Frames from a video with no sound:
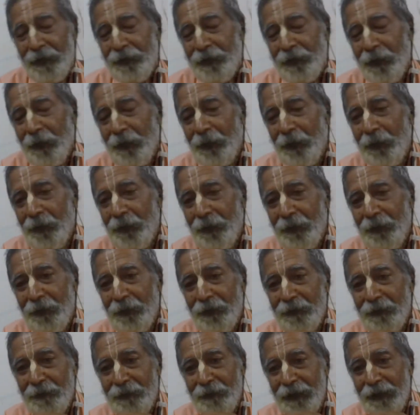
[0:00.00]

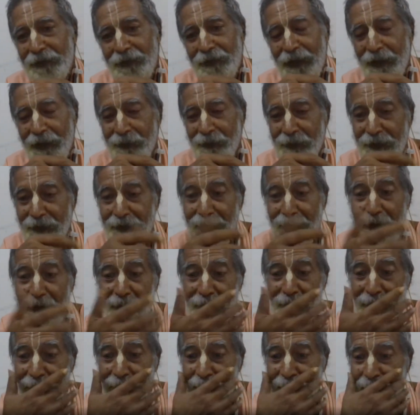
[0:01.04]
So, my time is
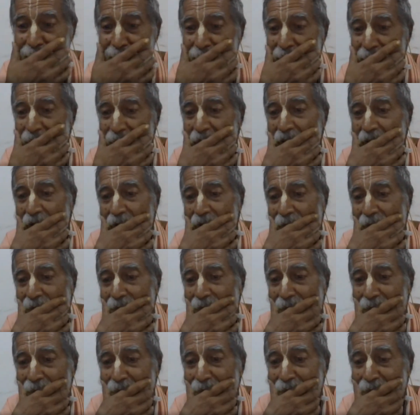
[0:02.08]
up. And
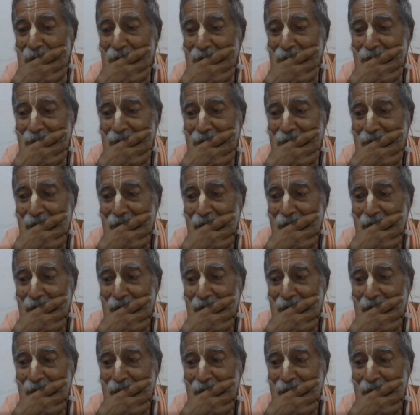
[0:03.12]
so,